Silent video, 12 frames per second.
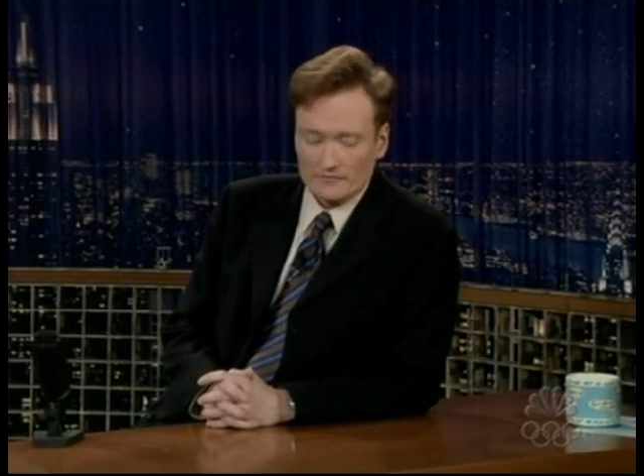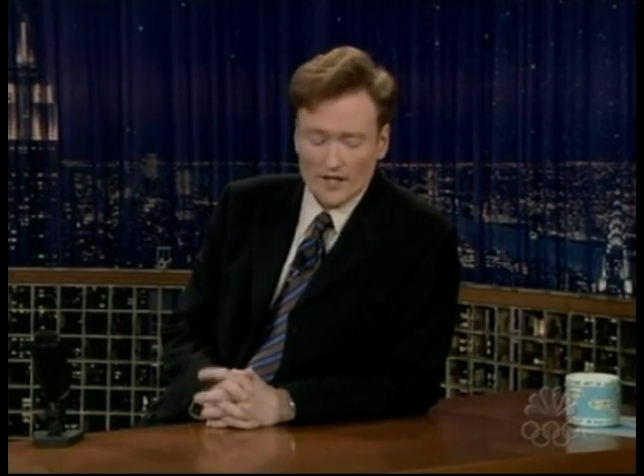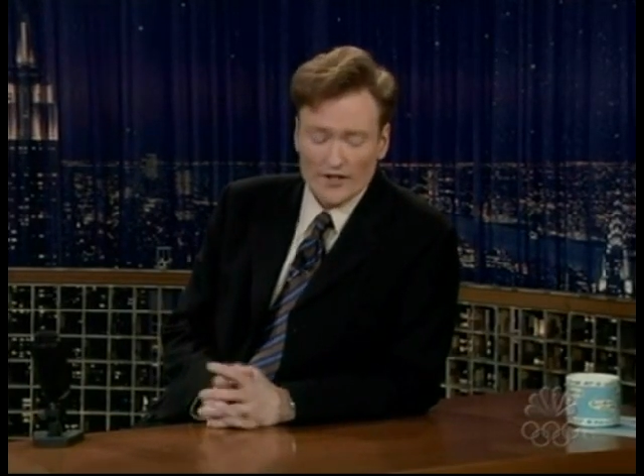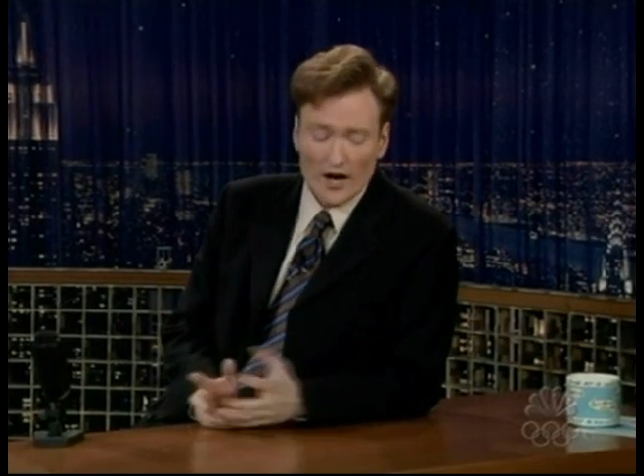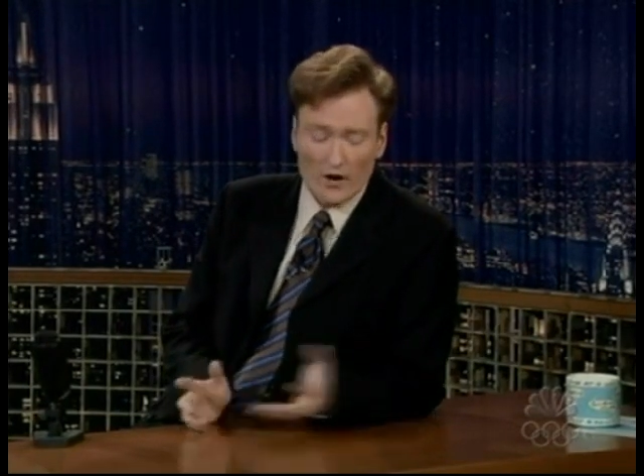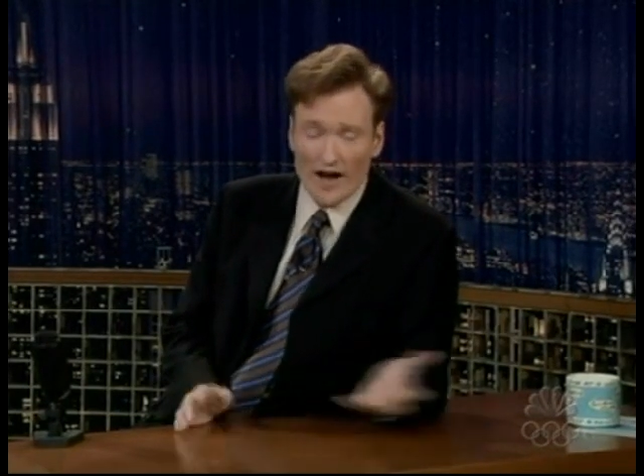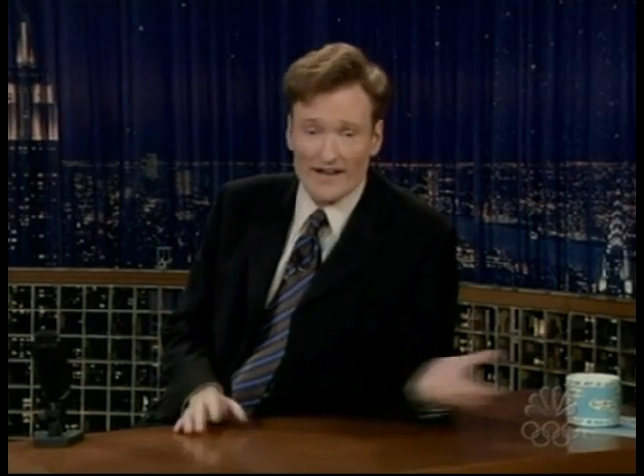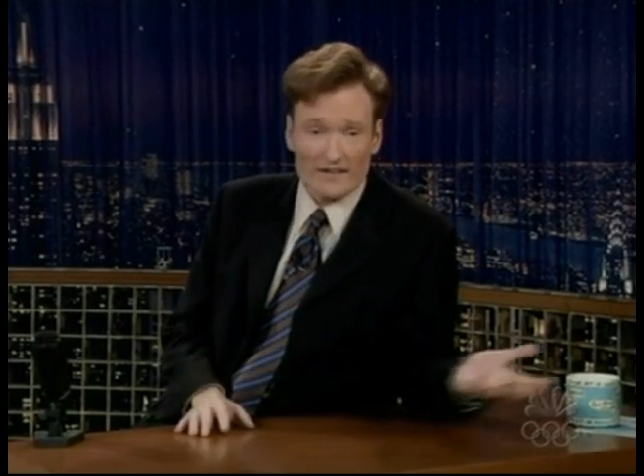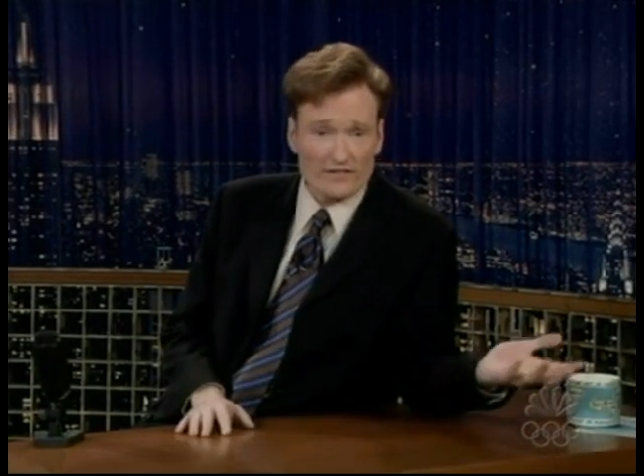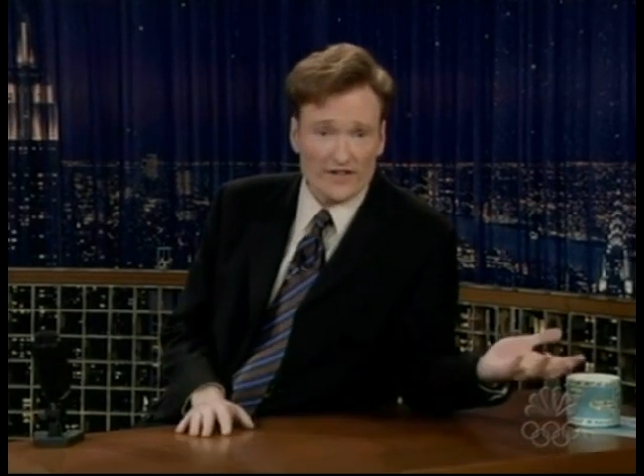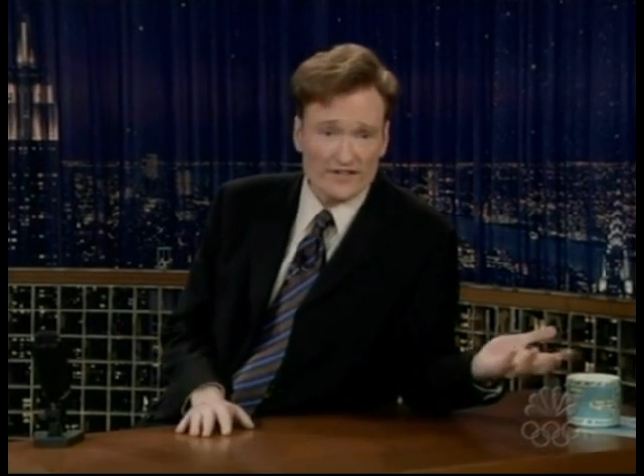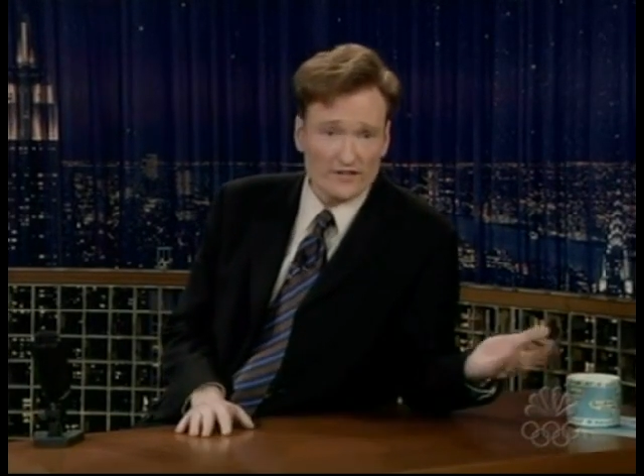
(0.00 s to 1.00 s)
no, I
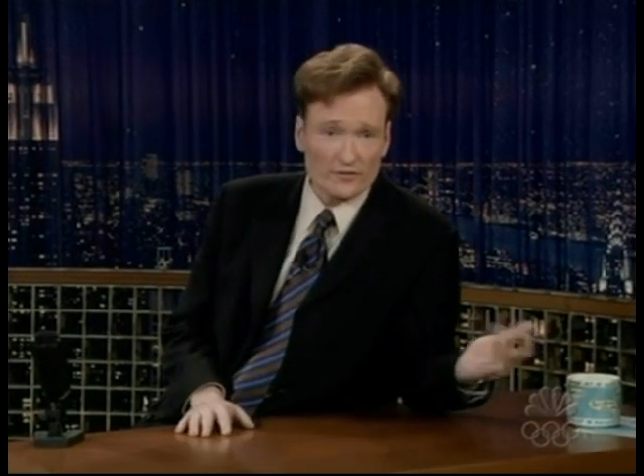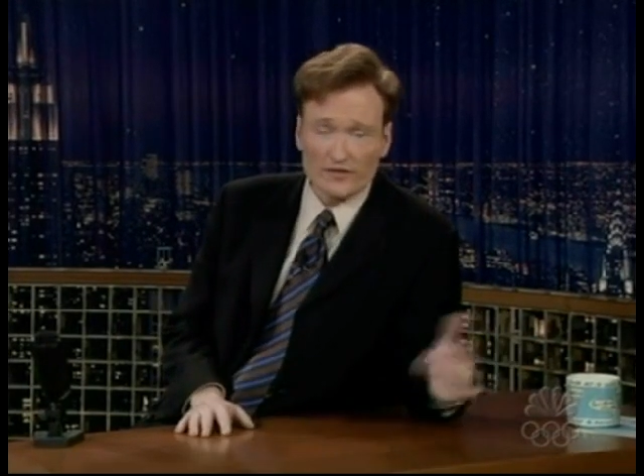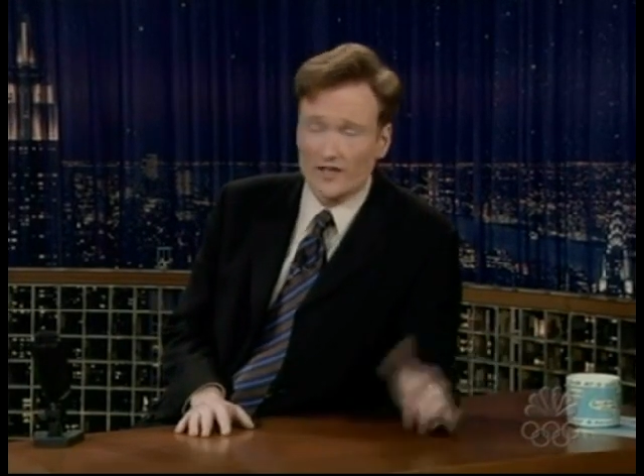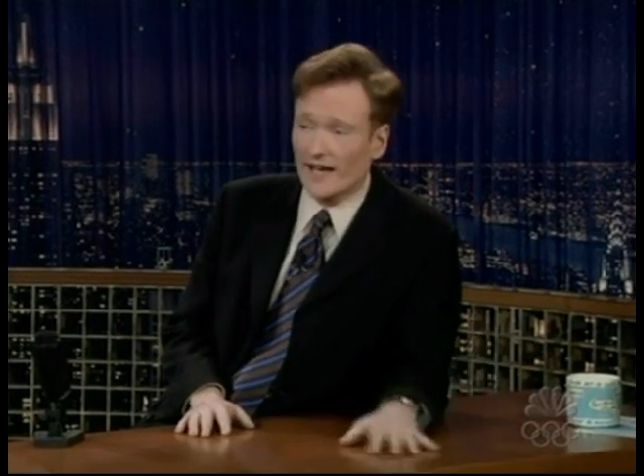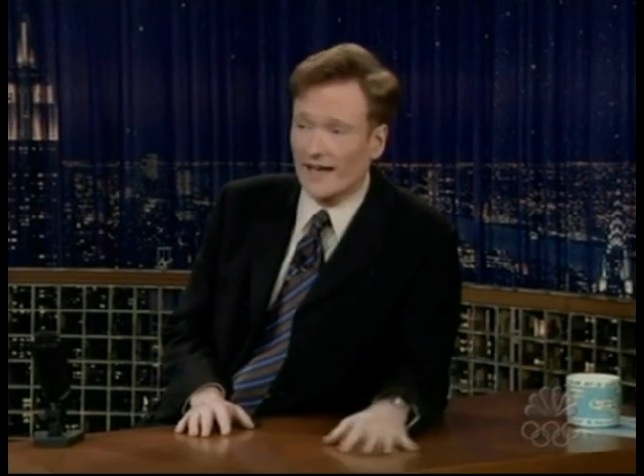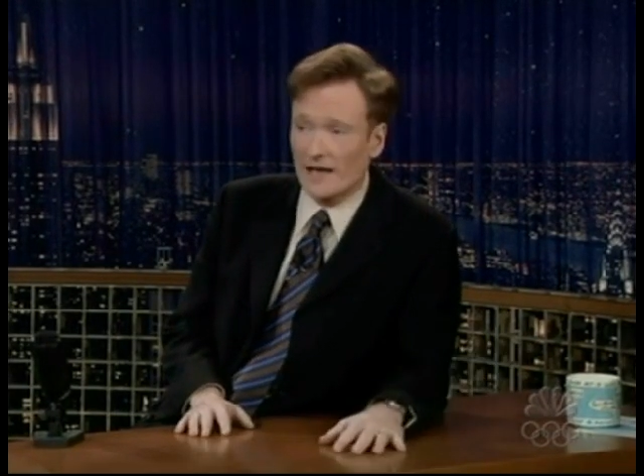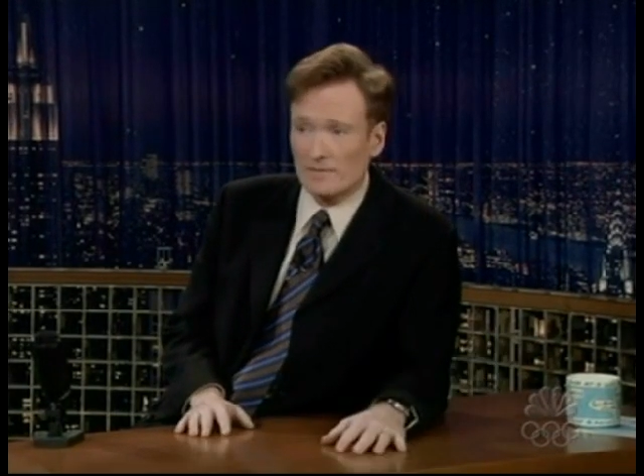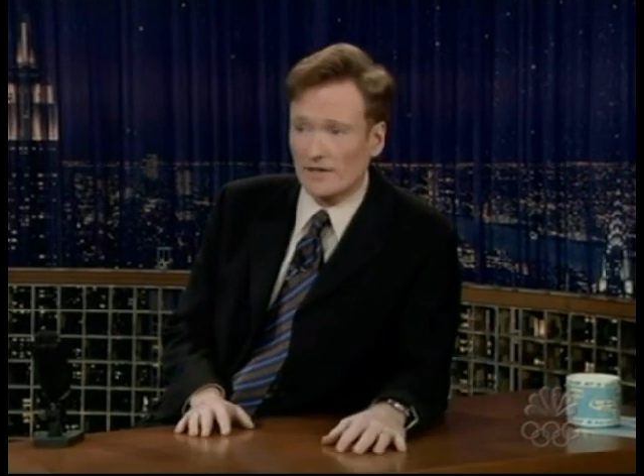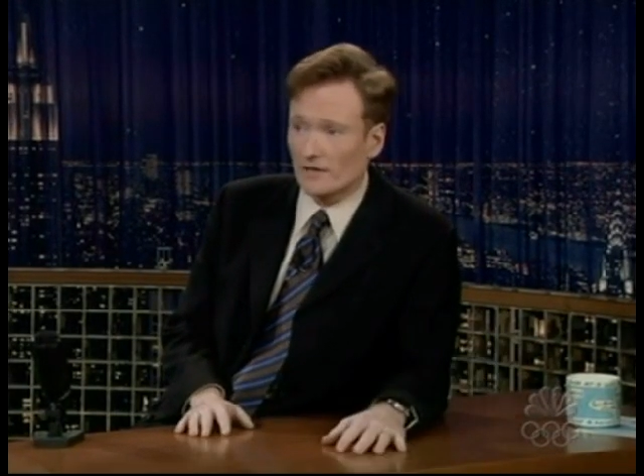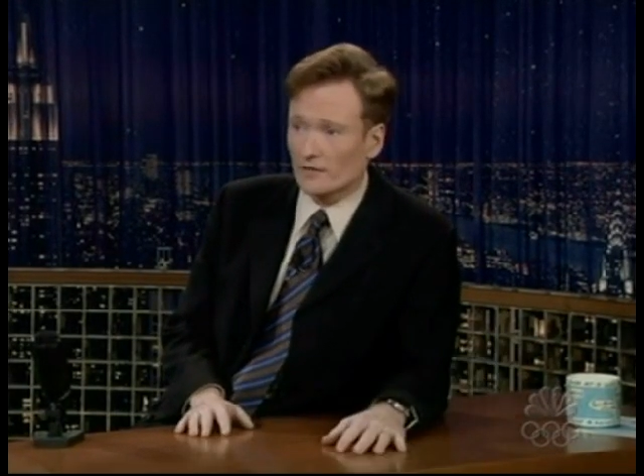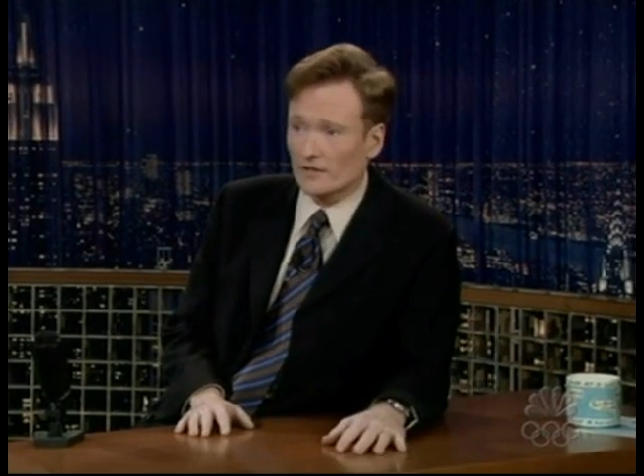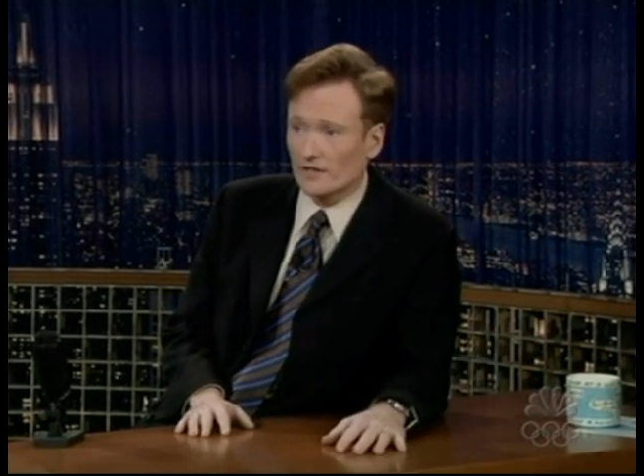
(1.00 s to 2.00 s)
didn't think this was going to happen.
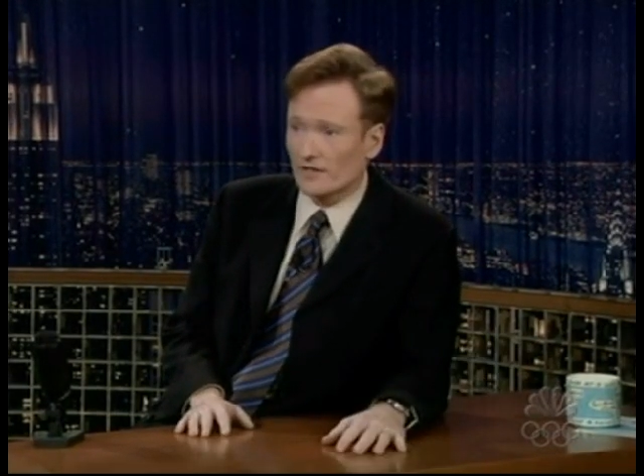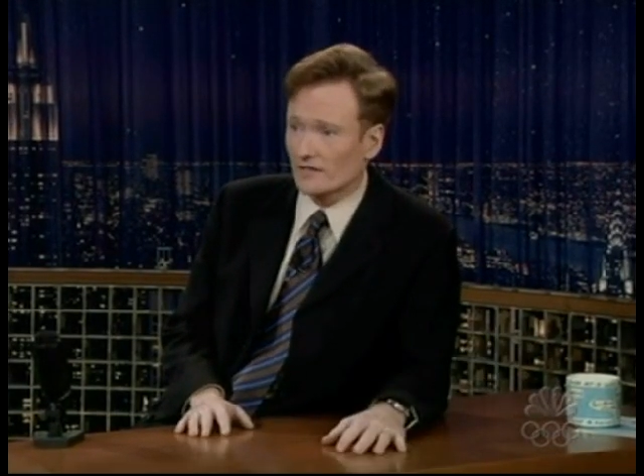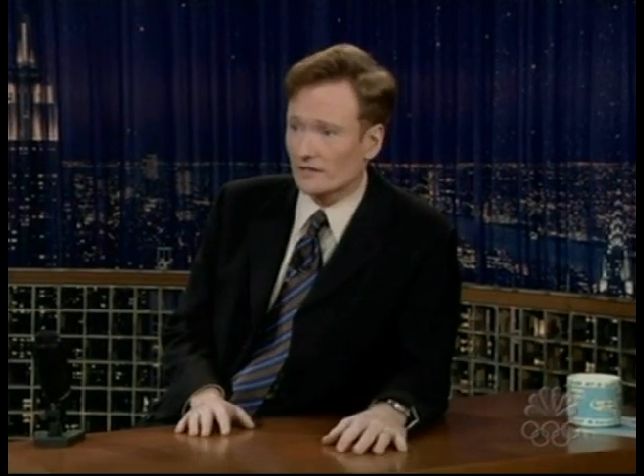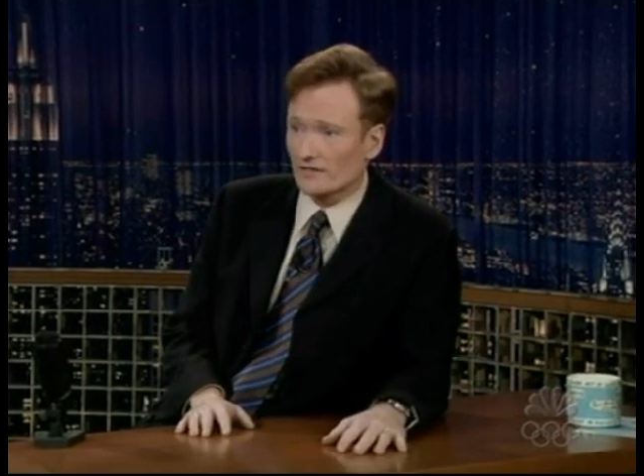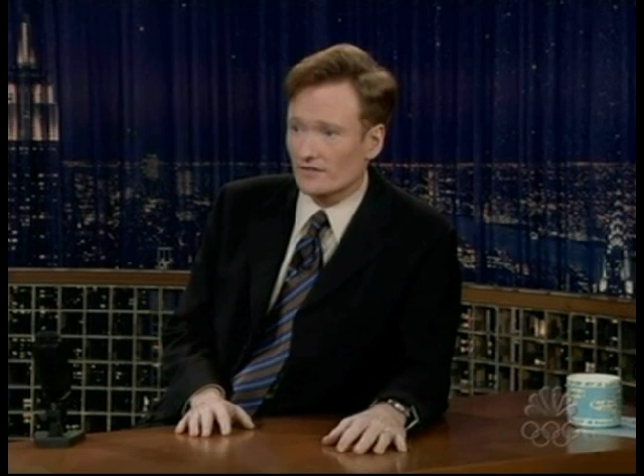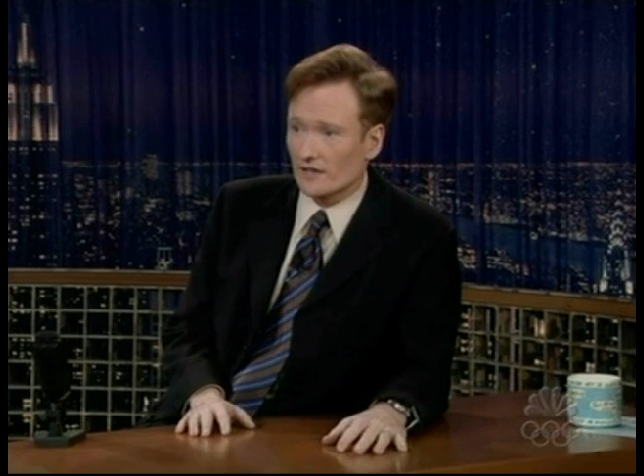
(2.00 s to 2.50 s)
I really didn't.